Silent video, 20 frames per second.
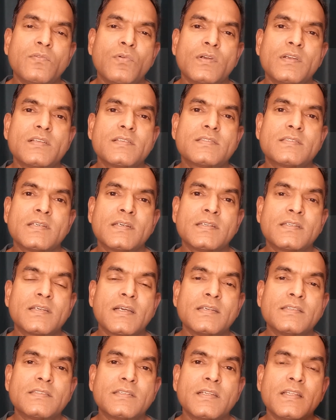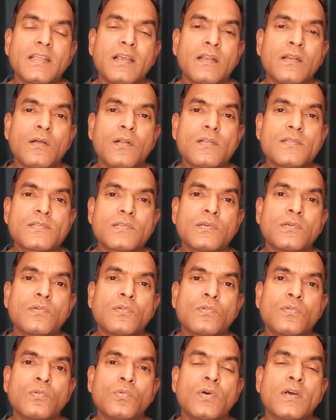what is third country, and
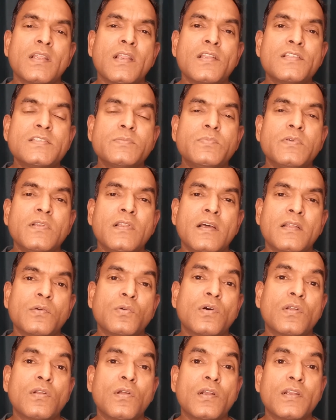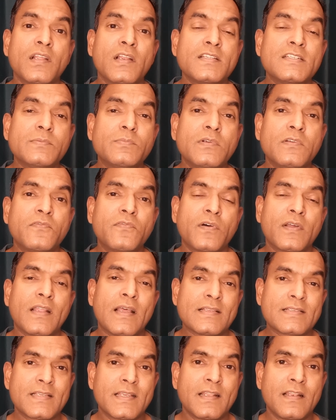also who are eligible or who are not eligible for
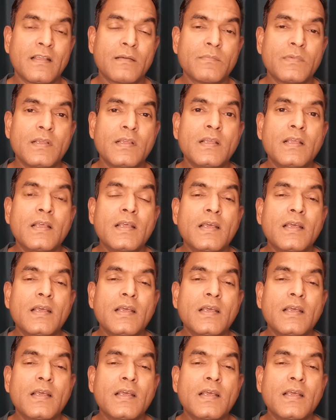asylum,